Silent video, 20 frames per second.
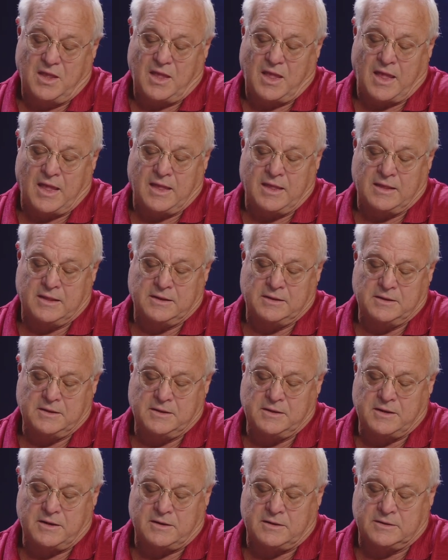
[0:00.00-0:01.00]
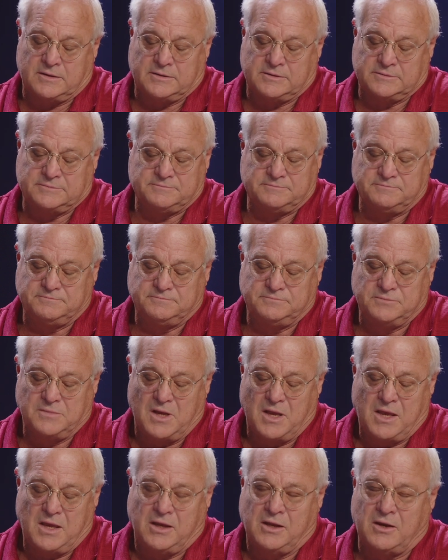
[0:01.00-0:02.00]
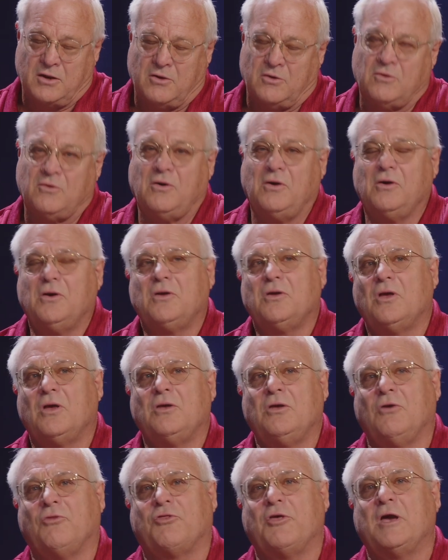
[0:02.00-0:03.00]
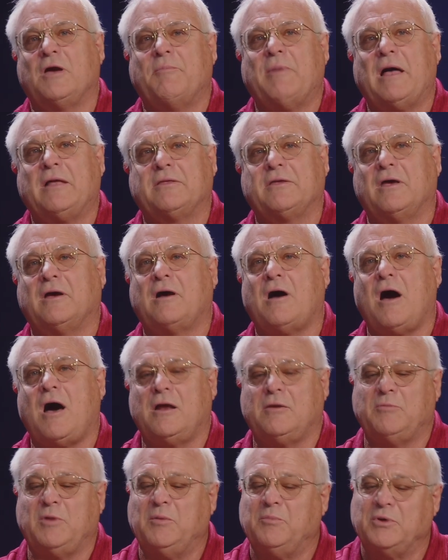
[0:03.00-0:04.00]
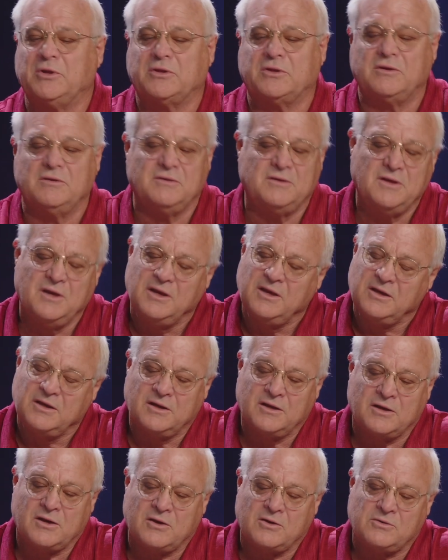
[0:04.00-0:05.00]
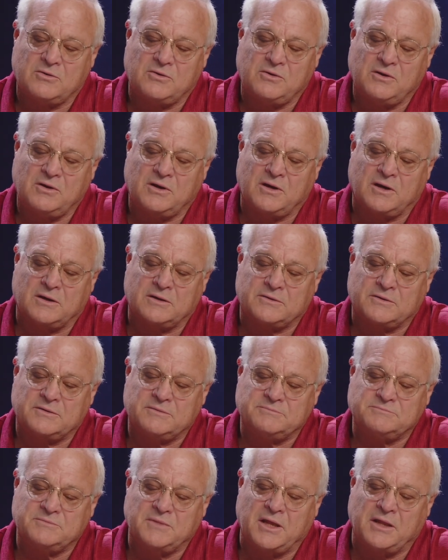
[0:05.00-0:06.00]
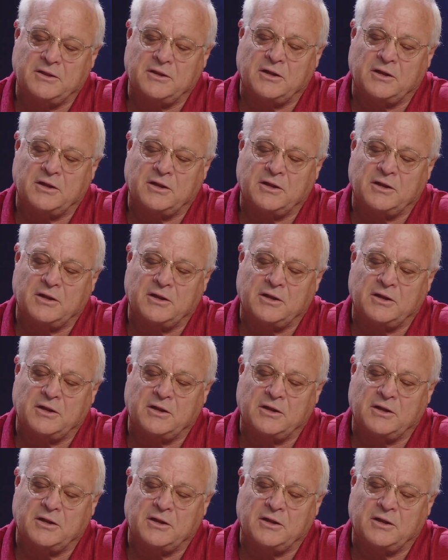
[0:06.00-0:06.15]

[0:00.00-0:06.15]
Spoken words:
And, you know, you think about the economy, but, you know, and the